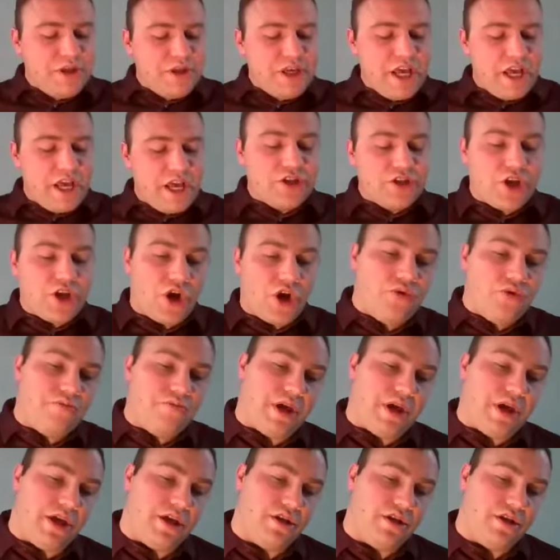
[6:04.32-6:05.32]
me and know
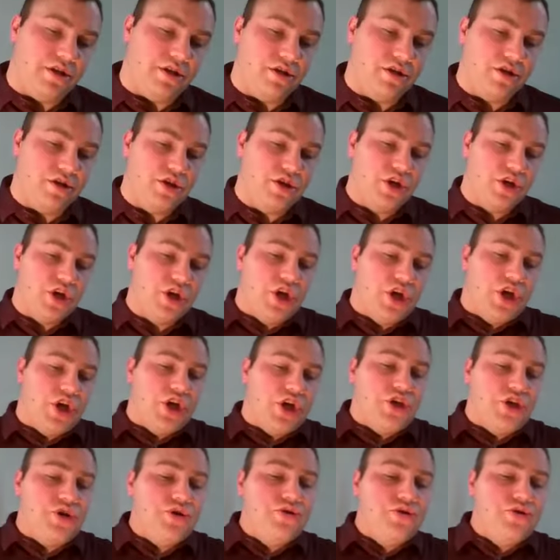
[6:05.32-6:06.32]
me.
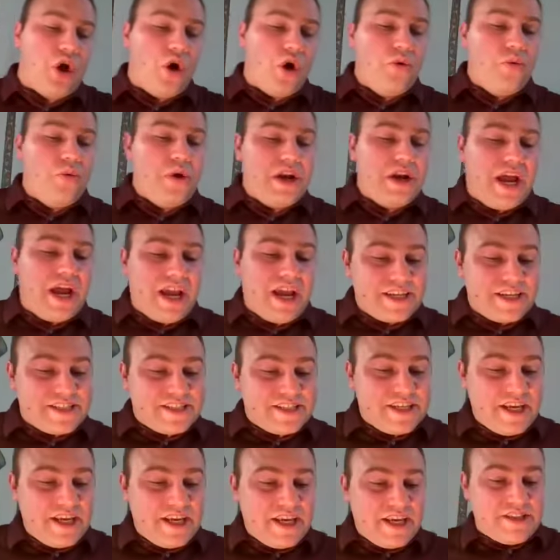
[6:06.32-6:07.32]
You know when I
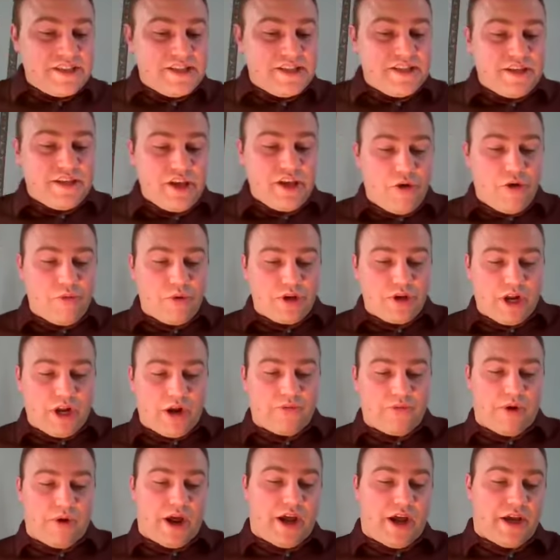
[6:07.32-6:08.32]
sit and when I
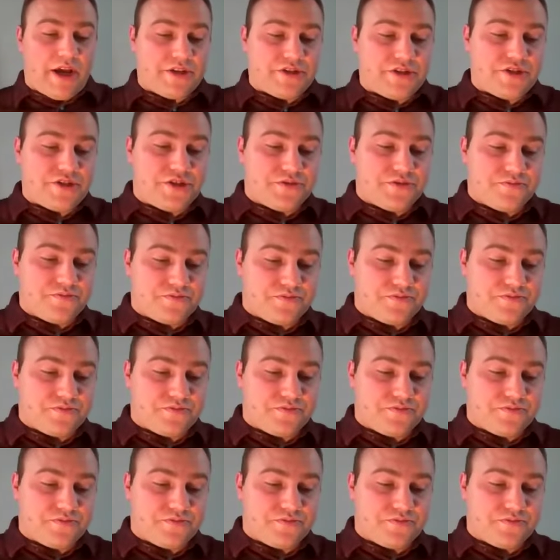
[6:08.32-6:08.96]
rise.